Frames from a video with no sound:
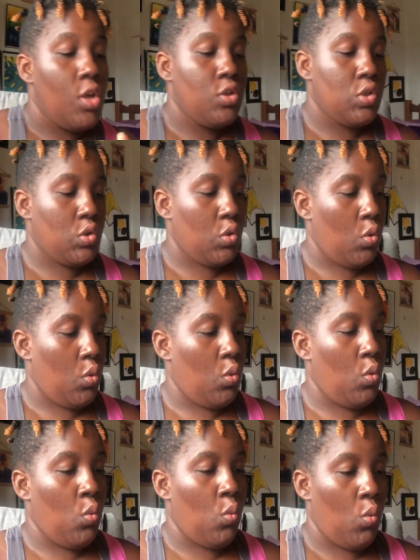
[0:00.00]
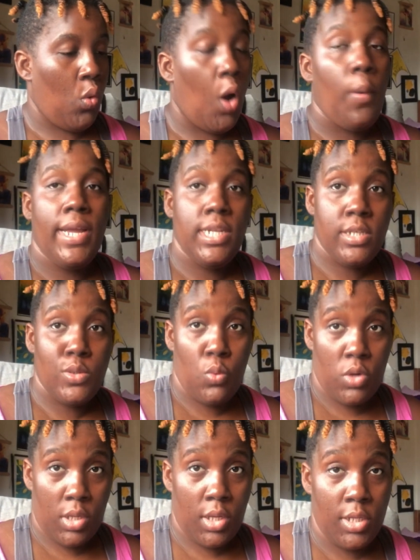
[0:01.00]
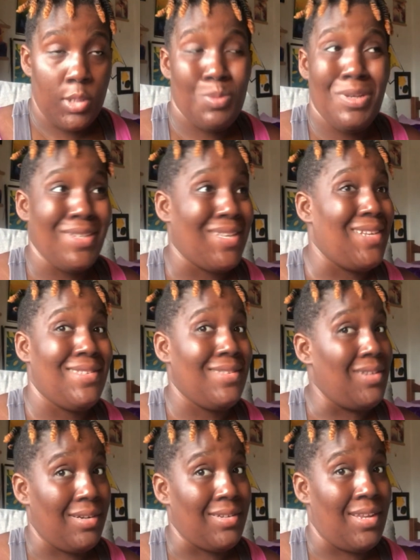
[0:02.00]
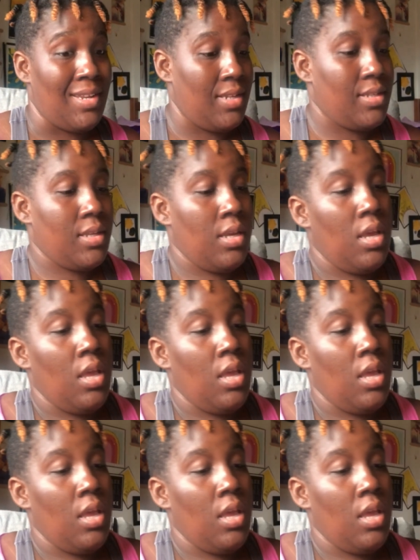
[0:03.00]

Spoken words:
So how I learned watercolors, because I sucked at it.